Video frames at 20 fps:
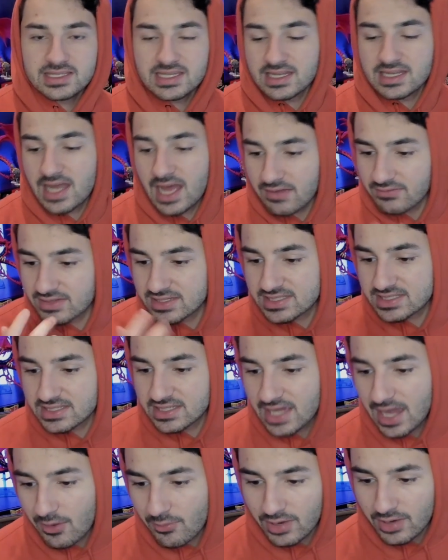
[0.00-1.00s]
And obviously,
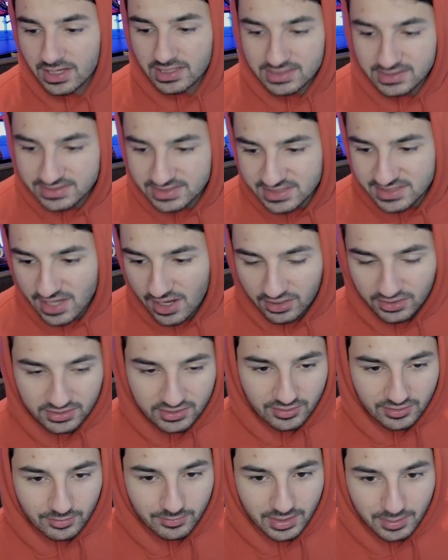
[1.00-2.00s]
I want to talk a
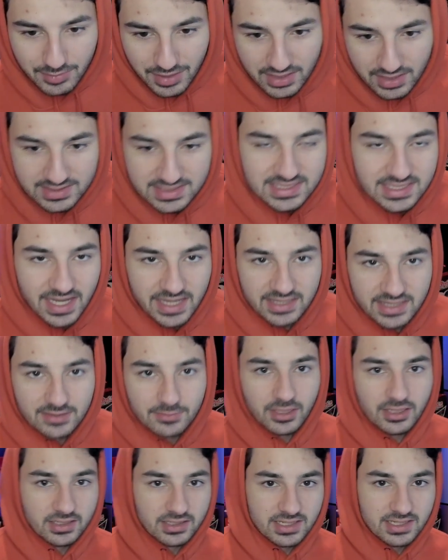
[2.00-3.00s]
little bit about
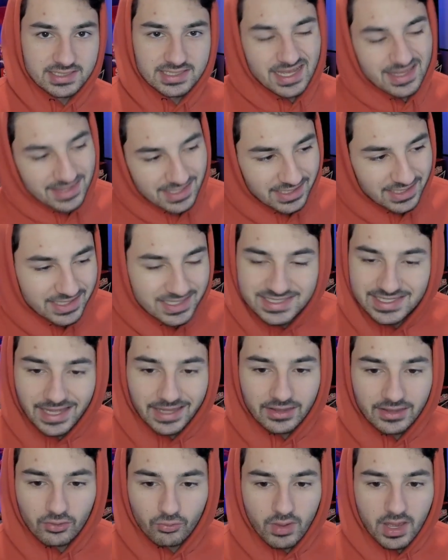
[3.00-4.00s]
Saitama because I think he's
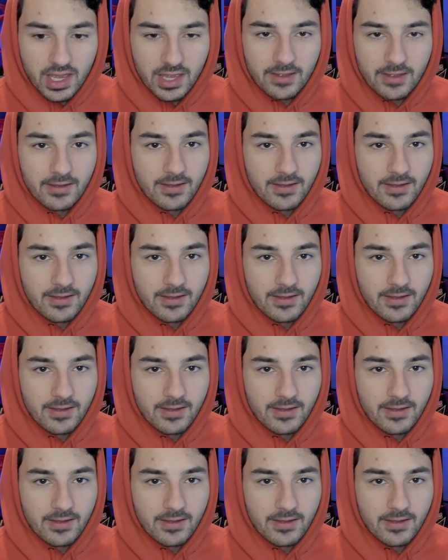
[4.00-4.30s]
on the way.